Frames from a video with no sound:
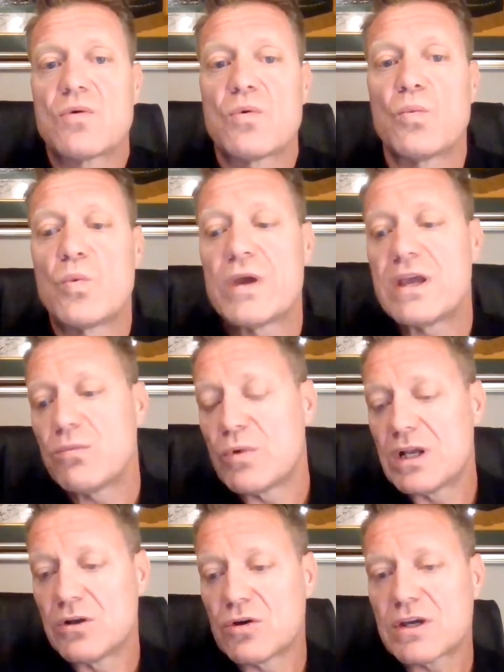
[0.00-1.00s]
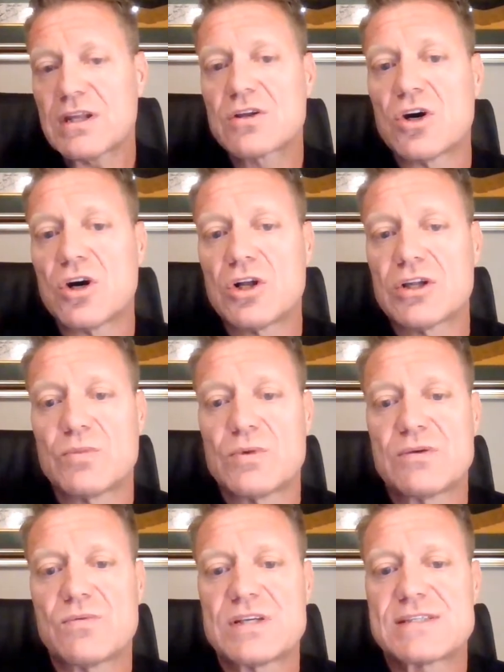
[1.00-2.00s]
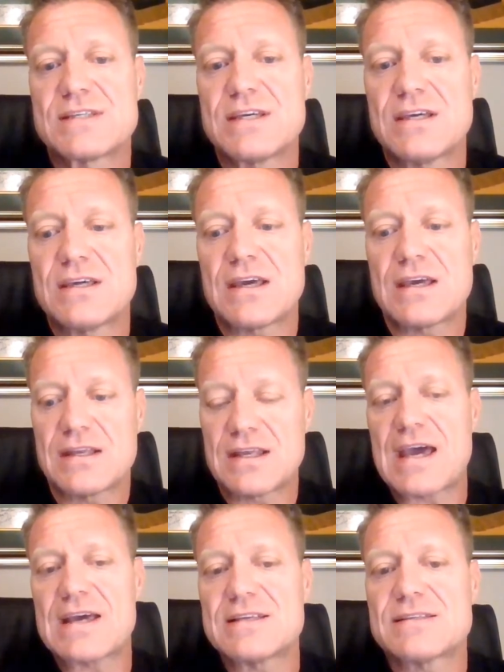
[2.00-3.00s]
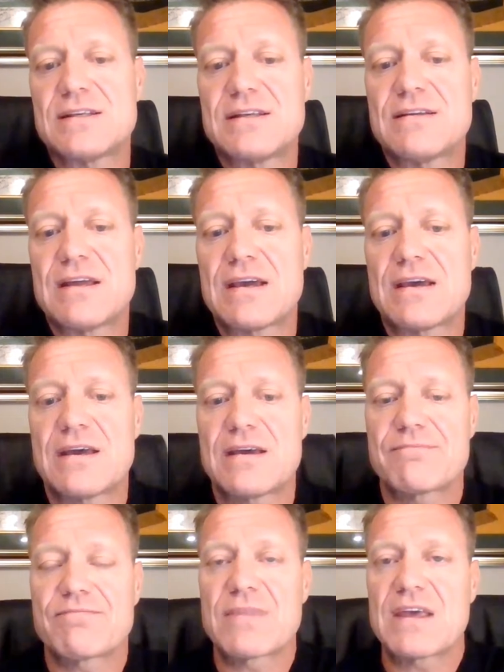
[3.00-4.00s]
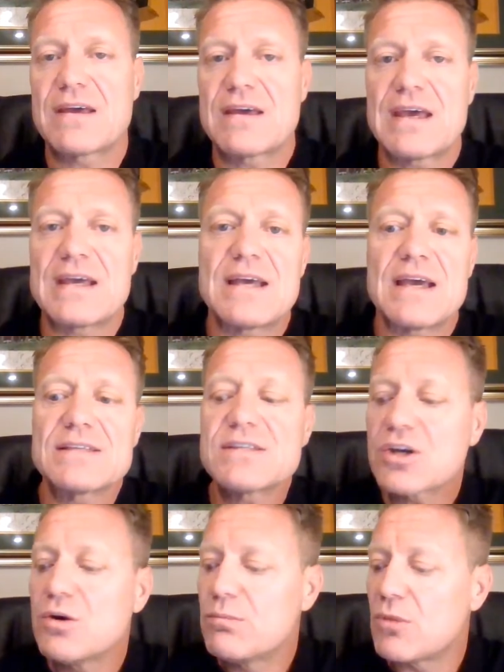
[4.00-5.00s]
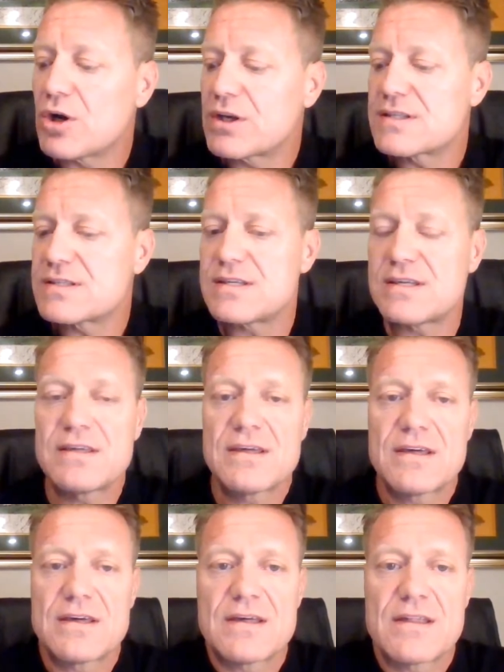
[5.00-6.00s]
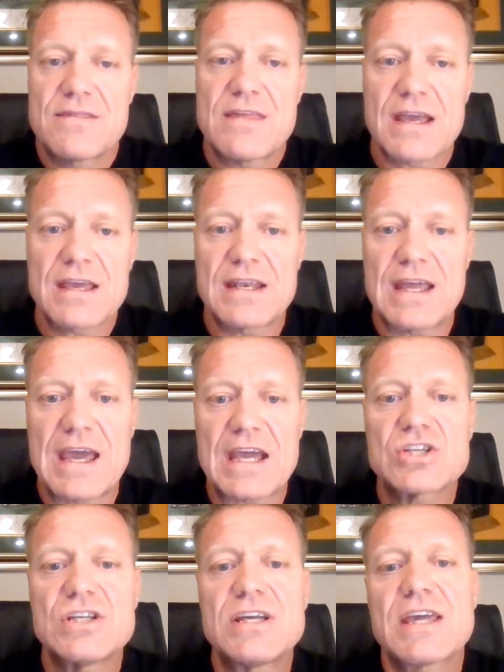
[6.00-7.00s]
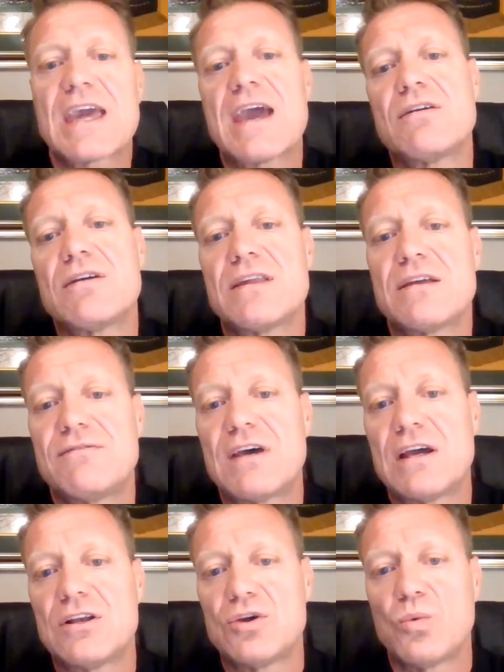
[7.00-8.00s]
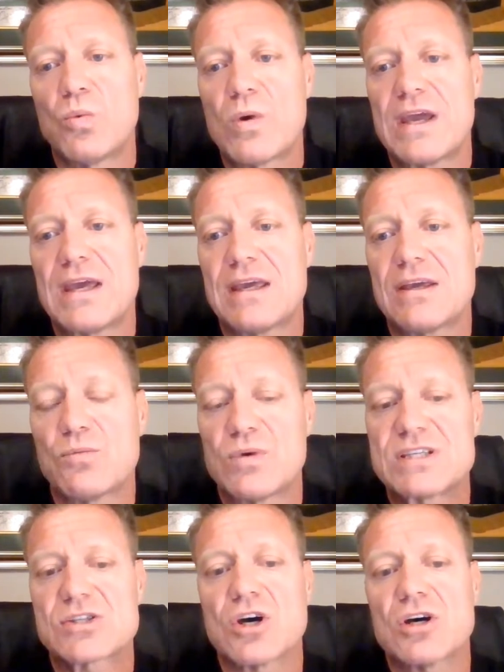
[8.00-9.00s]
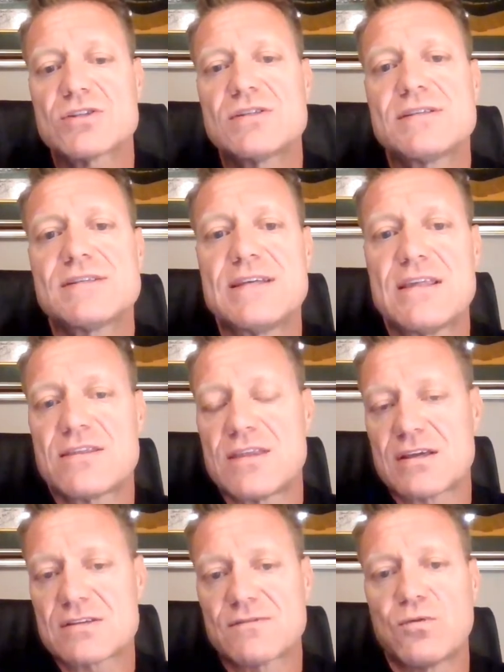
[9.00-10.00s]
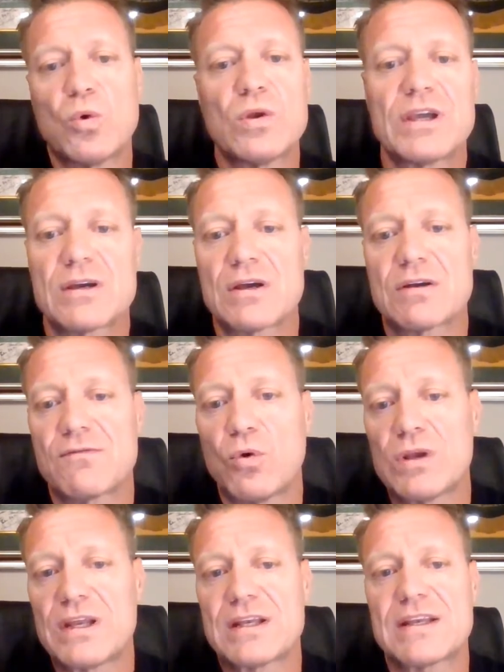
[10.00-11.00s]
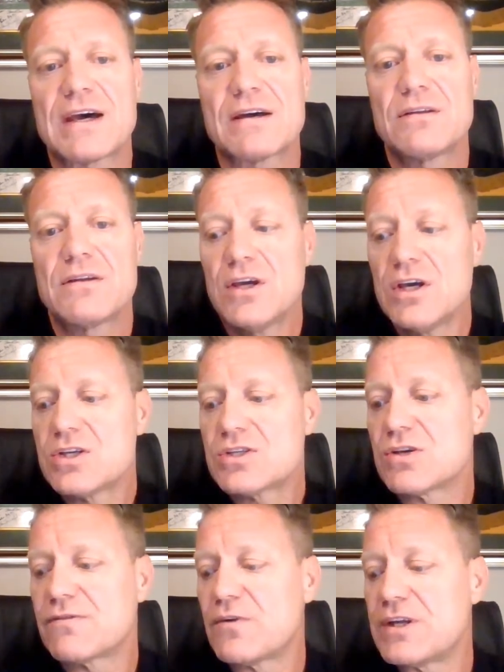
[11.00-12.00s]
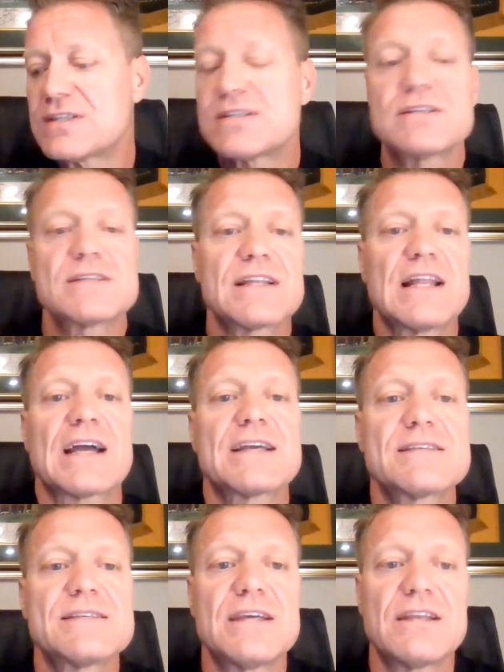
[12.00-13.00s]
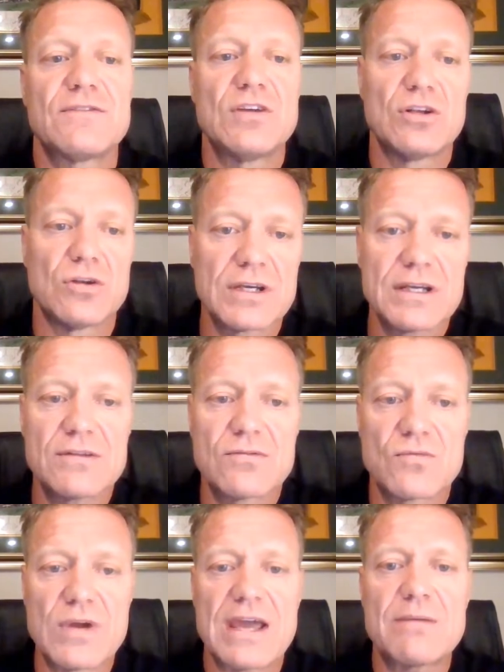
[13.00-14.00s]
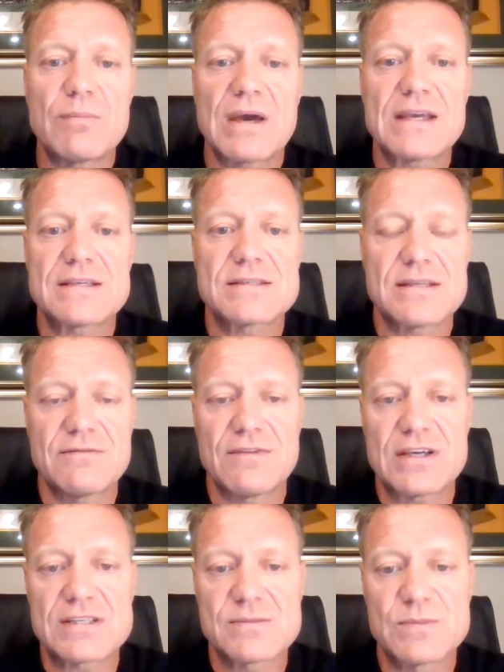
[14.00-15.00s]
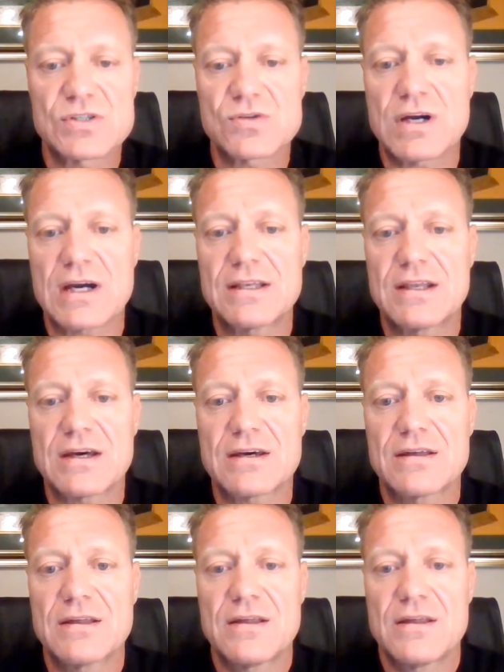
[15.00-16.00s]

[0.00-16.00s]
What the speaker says: we look at gold and we see it as as a commodity that can actually carry that value where we start to see things falling down. So for instance, like I said, if you look at rand-based investments right now,